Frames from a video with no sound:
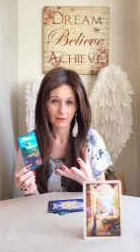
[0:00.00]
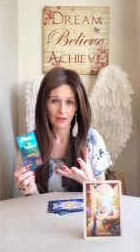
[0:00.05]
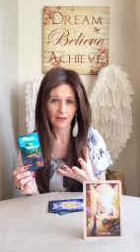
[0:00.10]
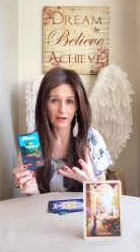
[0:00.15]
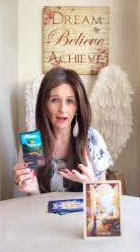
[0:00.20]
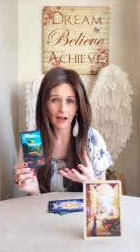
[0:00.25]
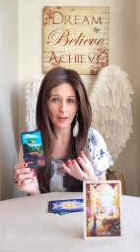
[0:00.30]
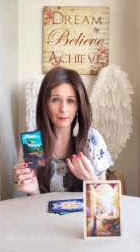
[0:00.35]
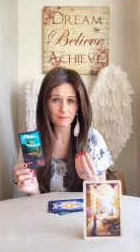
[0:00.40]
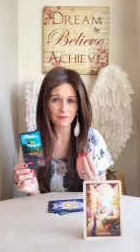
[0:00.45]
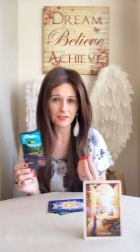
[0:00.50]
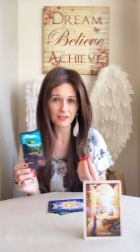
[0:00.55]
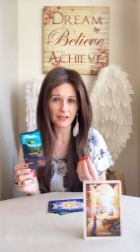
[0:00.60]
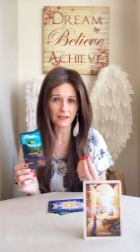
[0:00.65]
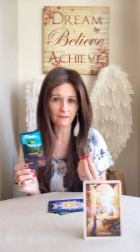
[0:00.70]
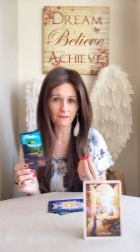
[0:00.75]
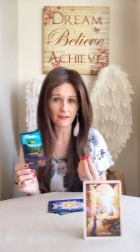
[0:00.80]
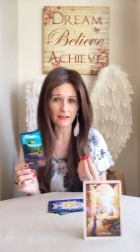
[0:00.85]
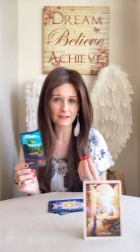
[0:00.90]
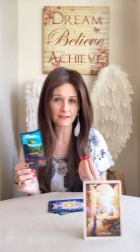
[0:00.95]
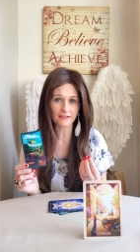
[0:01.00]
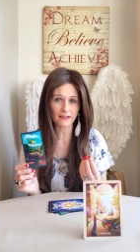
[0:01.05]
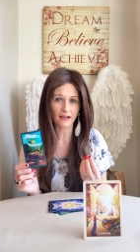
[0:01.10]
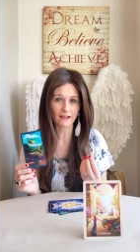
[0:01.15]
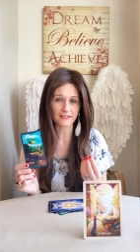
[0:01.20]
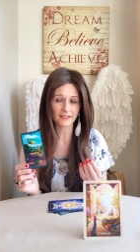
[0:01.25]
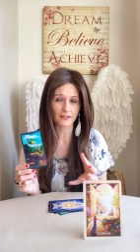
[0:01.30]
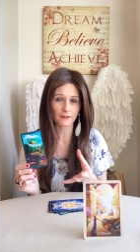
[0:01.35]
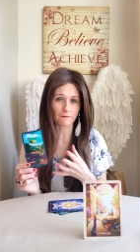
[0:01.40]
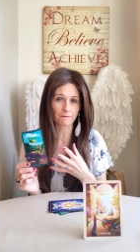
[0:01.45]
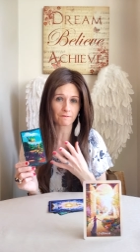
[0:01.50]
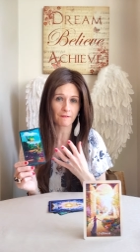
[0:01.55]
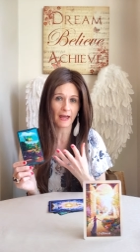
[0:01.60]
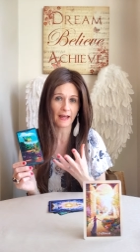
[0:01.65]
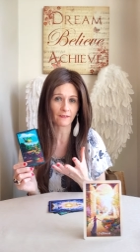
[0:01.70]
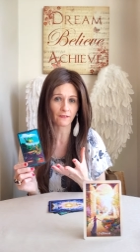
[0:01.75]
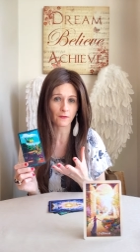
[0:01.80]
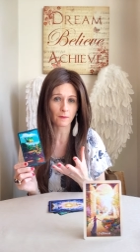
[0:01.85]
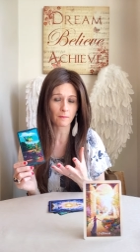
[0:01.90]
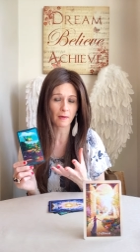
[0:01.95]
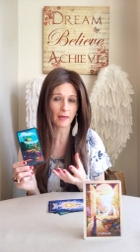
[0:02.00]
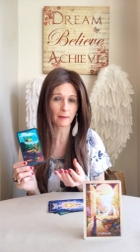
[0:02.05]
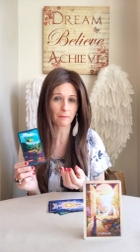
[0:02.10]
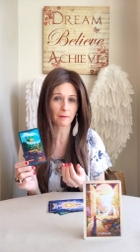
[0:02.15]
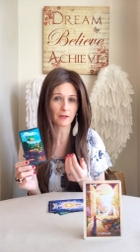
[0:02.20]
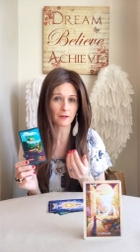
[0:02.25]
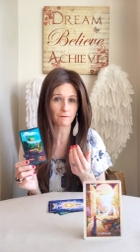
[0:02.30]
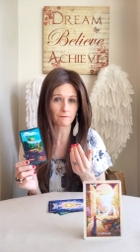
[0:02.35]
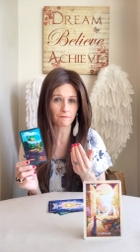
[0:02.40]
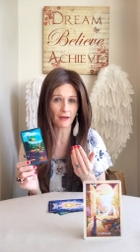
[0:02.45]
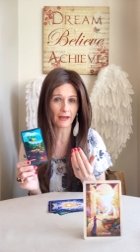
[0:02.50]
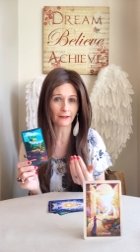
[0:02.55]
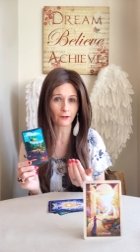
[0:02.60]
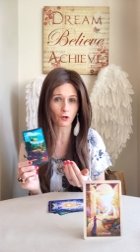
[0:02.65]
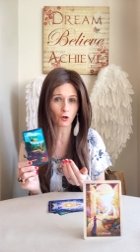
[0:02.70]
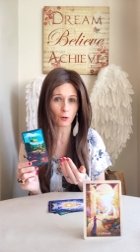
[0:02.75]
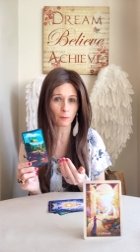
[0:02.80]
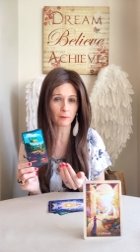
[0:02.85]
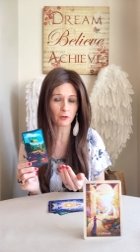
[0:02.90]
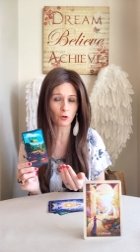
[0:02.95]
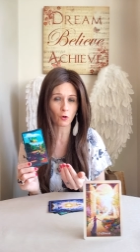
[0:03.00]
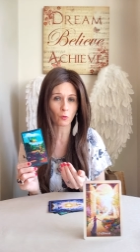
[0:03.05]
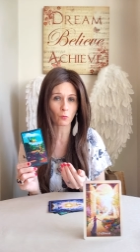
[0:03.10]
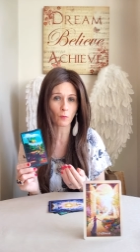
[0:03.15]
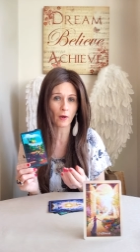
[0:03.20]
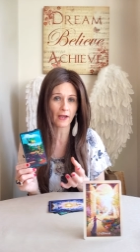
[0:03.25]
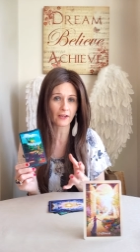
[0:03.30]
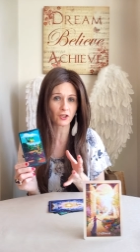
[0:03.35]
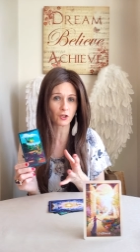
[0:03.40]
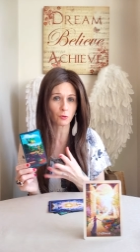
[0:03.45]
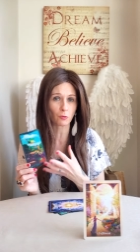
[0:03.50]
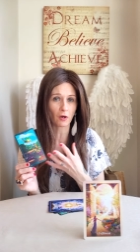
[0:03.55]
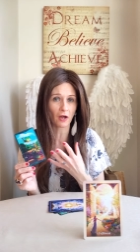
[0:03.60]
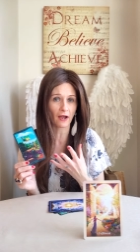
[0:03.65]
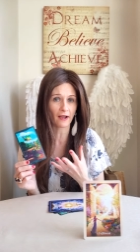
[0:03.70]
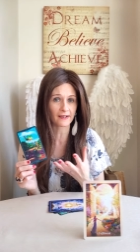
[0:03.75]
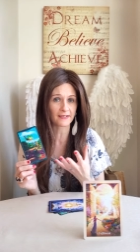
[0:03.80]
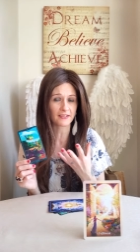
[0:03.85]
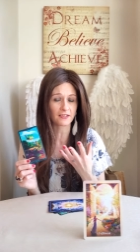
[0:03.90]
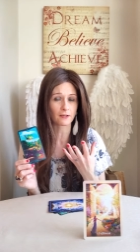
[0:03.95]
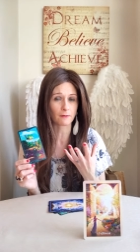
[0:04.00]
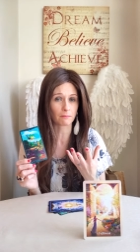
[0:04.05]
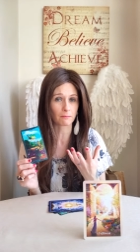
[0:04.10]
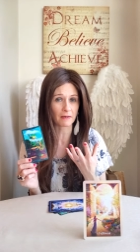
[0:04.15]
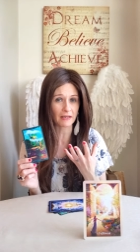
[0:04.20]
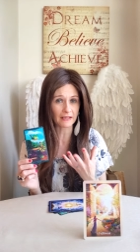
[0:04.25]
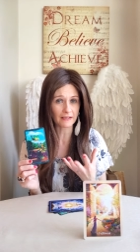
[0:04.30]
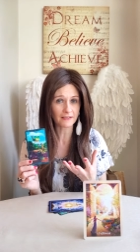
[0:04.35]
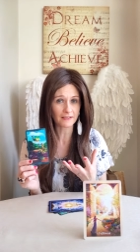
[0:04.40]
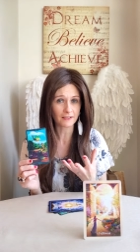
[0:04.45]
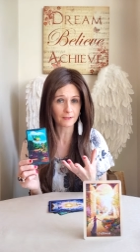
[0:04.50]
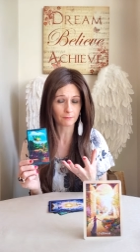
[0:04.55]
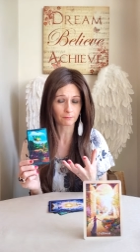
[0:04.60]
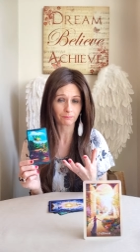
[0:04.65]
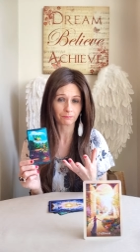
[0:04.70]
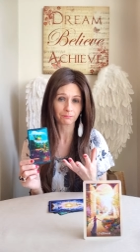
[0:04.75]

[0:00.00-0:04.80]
And I'm seeing this as an event. There may be an event coming up where you guys can meet,